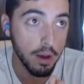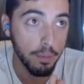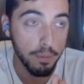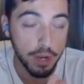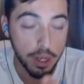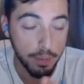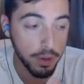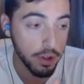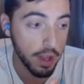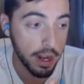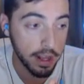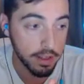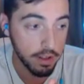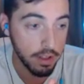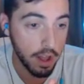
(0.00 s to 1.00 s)

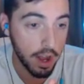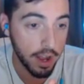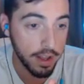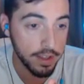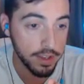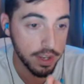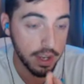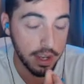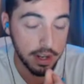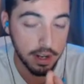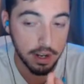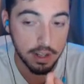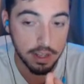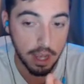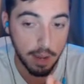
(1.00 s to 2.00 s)
manipulating the lines in
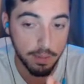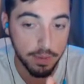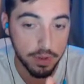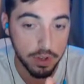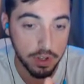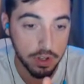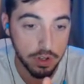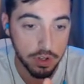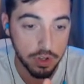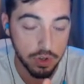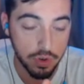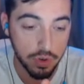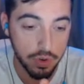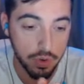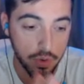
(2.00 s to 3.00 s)
an attempt
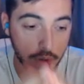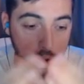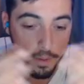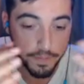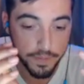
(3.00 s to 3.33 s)
to